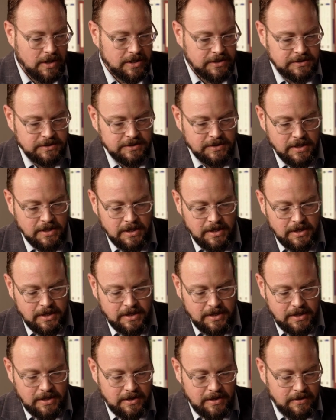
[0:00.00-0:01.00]
us
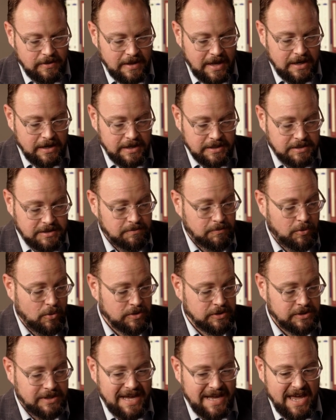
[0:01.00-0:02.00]
uh, that it's
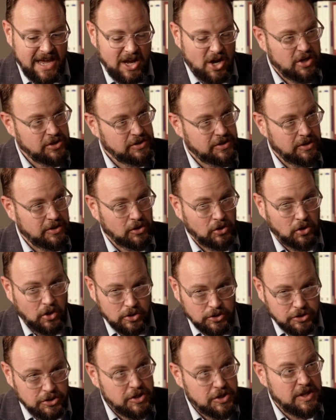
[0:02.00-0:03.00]
important to hang on to the
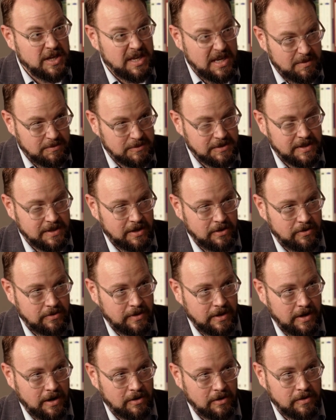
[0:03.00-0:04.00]
large themes that are
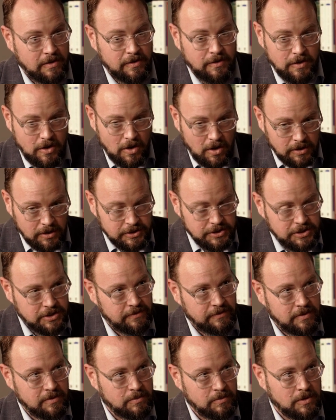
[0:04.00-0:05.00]
there, the theology
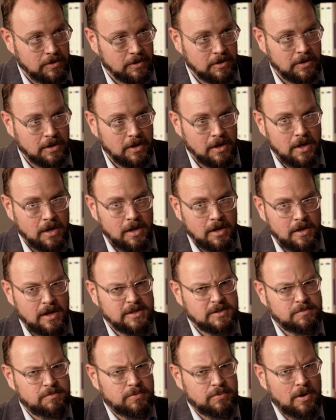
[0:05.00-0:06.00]
of the book.
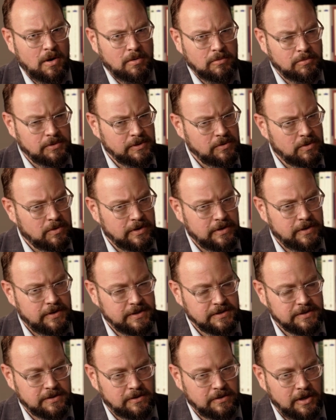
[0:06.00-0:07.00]
That's probably one of the
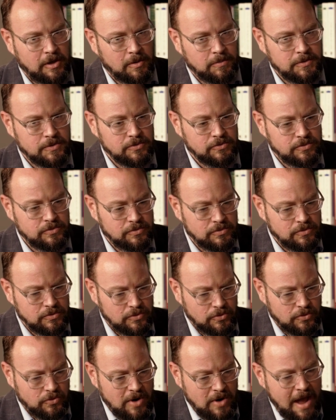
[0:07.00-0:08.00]
things that'll help you
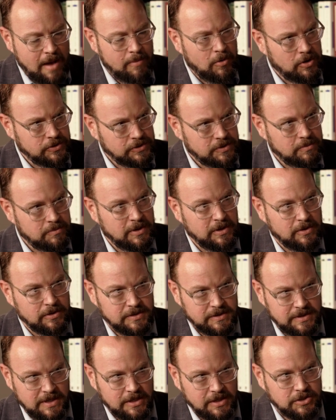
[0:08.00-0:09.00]
grab onto bigger
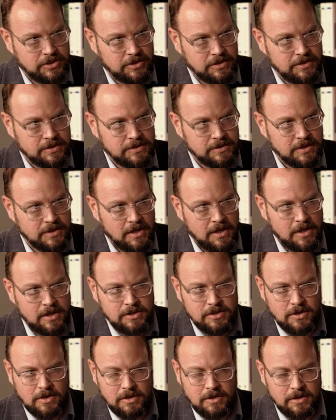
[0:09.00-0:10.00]
sections.
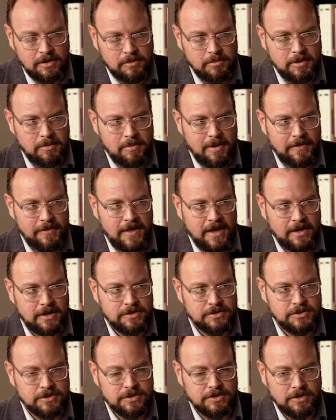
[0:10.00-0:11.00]
Talk a little bit about that
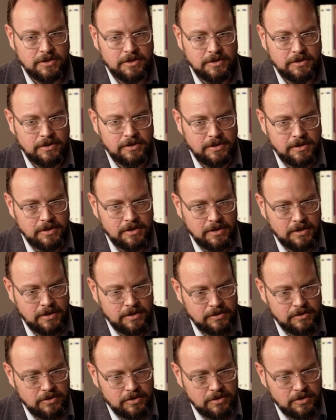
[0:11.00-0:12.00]
concern.
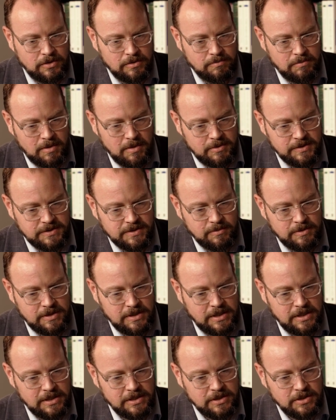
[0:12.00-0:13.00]
Uh, maybe
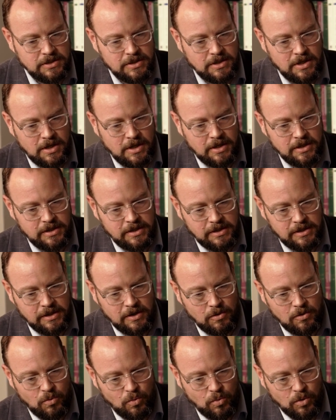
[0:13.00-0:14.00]
somebody getting caught in
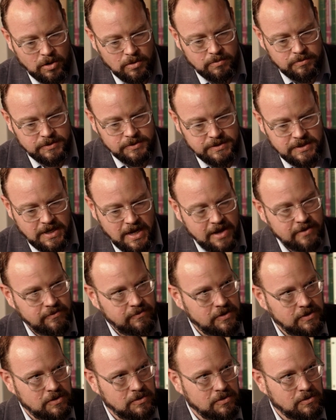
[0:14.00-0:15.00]
a worm's eye
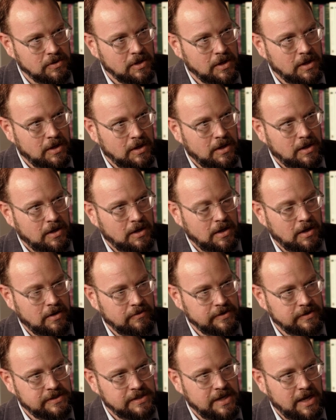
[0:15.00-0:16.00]
view uh,
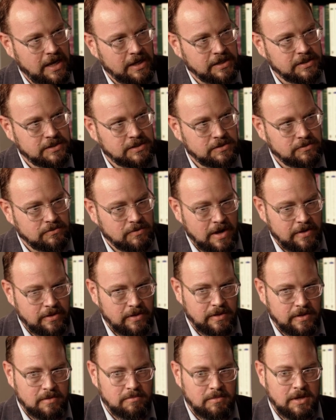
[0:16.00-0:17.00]
of a text
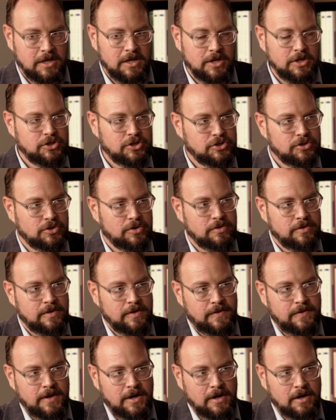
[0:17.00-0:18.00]
rather than making sure
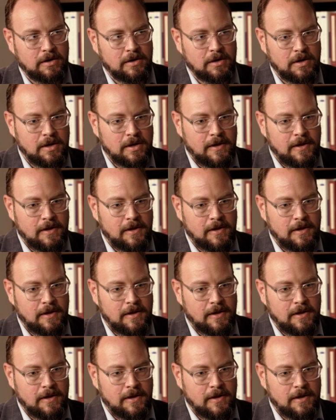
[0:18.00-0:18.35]
that they're